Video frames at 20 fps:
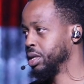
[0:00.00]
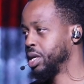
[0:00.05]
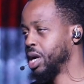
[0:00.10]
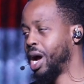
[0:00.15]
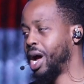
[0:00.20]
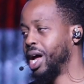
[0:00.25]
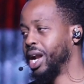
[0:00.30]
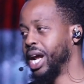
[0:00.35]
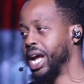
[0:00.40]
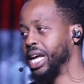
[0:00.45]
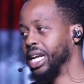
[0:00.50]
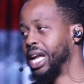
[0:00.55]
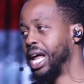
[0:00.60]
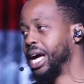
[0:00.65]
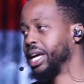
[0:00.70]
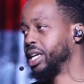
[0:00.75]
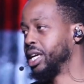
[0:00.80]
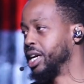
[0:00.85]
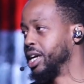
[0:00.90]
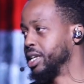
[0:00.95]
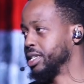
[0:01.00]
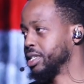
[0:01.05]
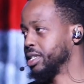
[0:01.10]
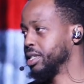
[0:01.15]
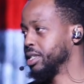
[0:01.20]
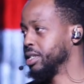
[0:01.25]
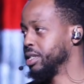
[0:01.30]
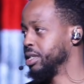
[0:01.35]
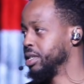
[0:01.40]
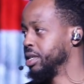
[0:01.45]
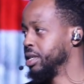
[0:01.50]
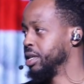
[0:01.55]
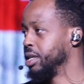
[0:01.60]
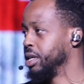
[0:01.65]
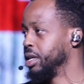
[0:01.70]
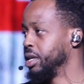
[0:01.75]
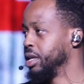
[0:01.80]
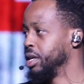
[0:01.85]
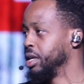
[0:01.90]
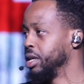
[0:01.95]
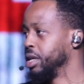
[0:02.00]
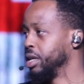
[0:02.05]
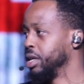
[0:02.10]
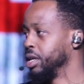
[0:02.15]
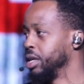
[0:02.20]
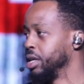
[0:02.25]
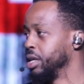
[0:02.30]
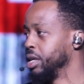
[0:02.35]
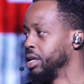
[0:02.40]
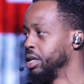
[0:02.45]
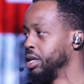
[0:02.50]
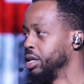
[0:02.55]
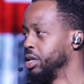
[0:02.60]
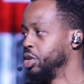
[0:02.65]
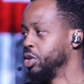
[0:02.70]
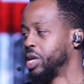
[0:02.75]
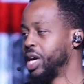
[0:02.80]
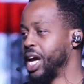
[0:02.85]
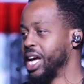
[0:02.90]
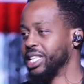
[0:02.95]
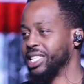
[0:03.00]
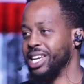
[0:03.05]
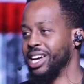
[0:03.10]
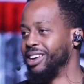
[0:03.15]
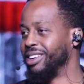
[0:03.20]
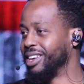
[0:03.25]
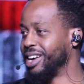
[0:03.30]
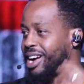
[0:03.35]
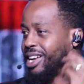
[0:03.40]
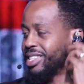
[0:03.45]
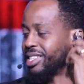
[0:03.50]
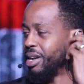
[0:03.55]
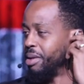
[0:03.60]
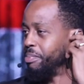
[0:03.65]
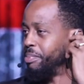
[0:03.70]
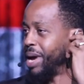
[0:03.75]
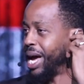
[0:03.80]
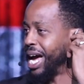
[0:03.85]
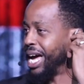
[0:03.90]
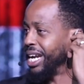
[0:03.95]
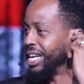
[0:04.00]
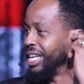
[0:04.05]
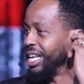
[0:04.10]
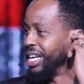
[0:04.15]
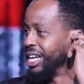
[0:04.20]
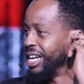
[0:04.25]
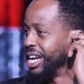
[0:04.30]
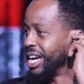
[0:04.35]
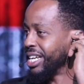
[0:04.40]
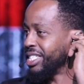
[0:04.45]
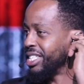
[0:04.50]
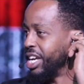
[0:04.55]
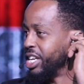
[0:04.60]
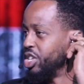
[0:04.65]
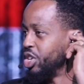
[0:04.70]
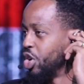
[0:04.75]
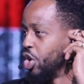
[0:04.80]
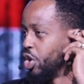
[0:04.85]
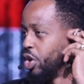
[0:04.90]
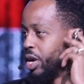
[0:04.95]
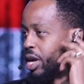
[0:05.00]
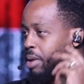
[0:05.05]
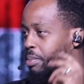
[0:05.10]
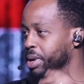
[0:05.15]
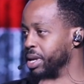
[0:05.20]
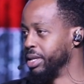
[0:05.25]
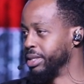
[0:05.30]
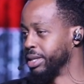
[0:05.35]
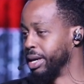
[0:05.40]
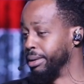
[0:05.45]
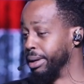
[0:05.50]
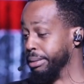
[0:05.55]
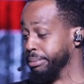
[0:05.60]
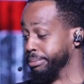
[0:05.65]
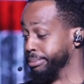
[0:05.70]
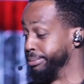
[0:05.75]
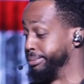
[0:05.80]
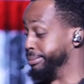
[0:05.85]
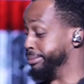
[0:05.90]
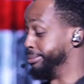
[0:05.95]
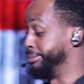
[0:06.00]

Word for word: God ain't like us. You can't tell God something bad and then the next day you go to him and he talking about,